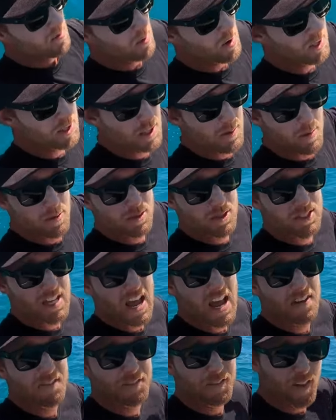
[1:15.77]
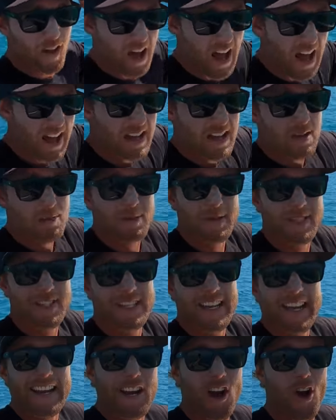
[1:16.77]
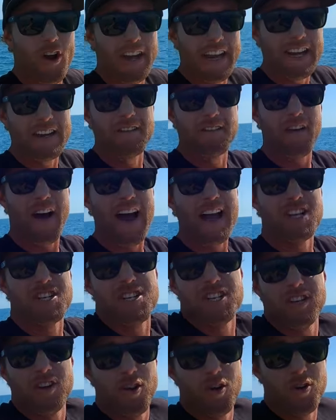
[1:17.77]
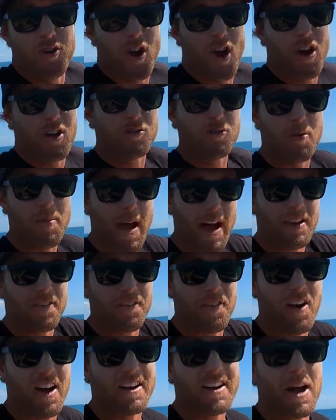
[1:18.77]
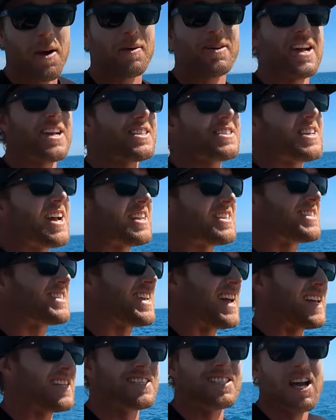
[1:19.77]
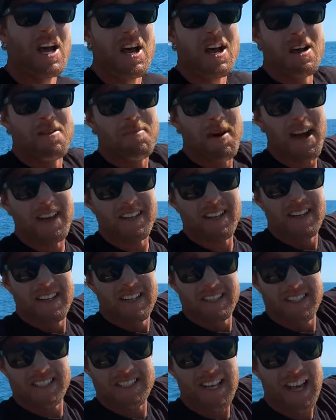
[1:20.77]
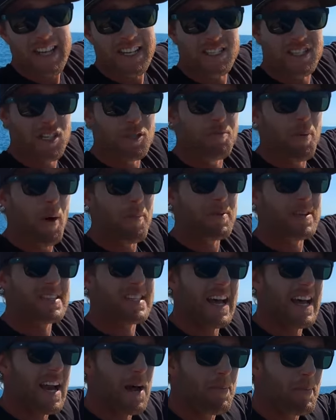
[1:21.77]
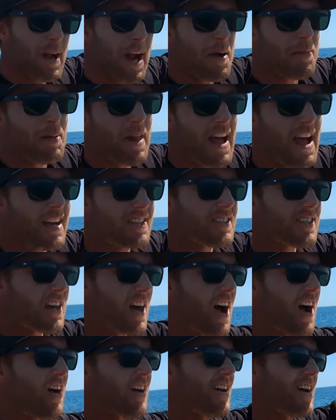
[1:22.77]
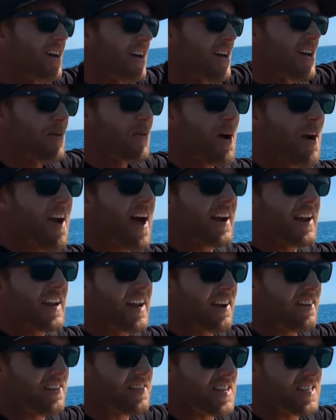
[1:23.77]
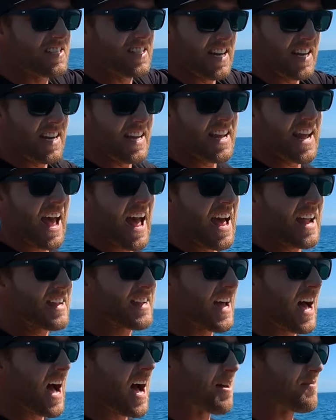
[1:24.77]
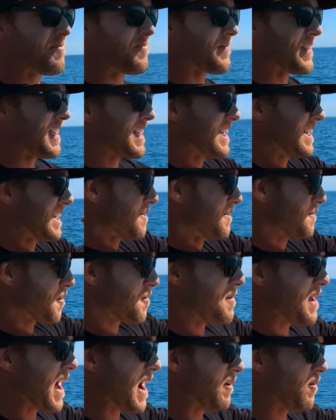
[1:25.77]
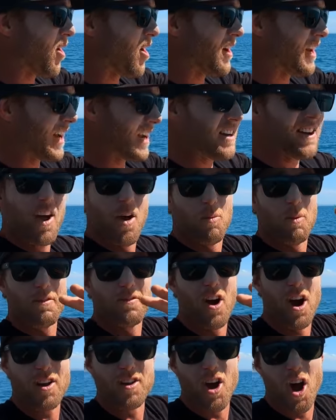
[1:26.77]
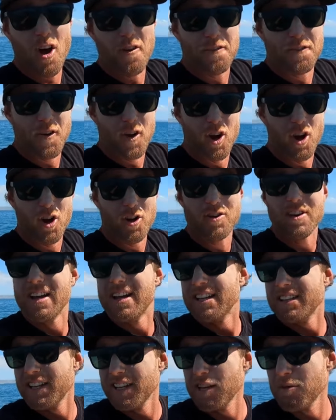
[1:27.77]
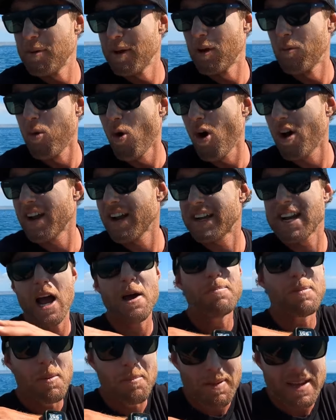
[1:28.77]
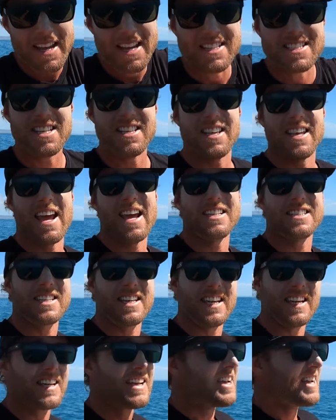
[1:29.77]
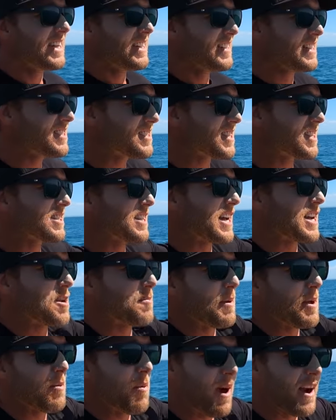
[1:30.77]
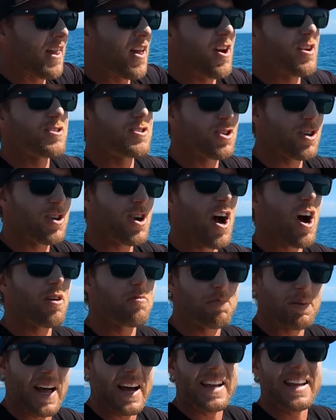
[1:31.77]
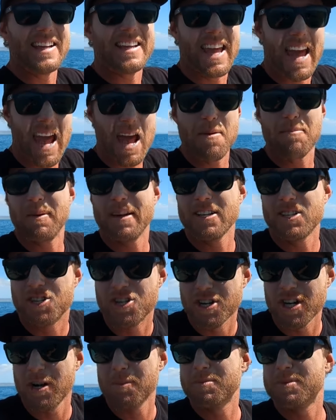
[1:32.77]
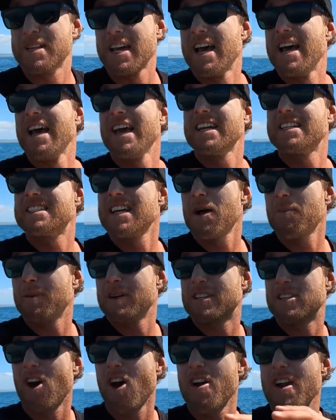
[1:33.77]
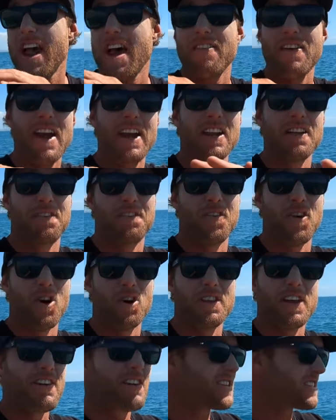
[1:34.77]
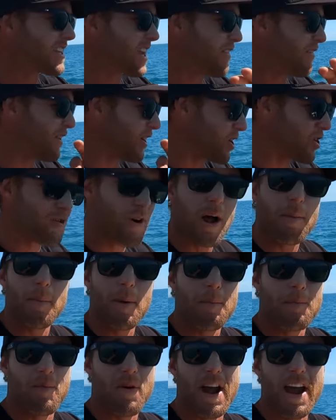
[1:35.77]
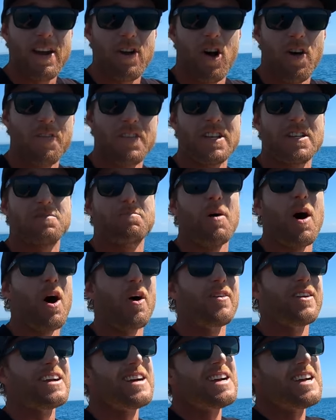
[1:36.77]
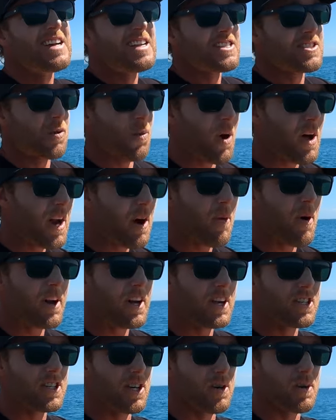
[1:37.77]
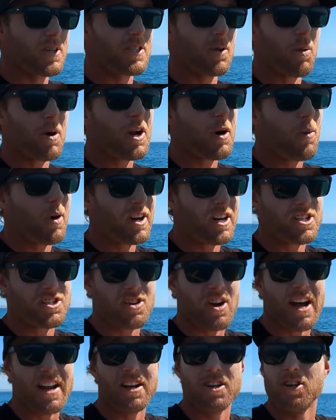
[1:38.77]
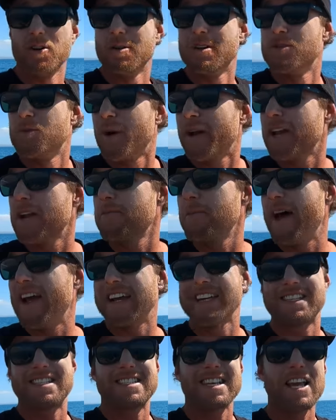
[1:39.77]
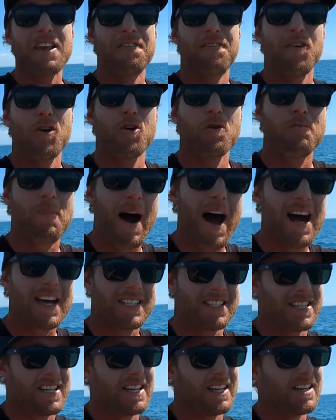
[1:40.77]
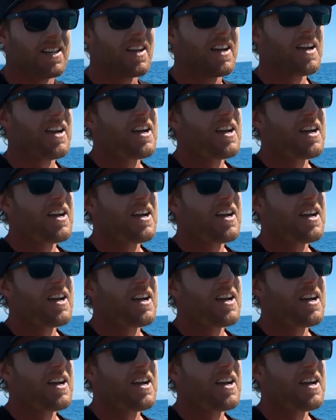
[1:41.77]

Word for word: Possible sandfly, mosquito invasion, who knows, we're about to find out when that sun sets. But the sun has just popped its head up a couple of hours ago. We're out here in the tinny and um, from now on in, we've got no food, little bit of water, a couple of beers in the esky. This is just gonna be one of those good old bloody camping trips, except we don't have any food. There isn't even a crumb of bread on this boat. So what I wanna do is, or what I wanna try to do is, we're gonna make a seafood basket.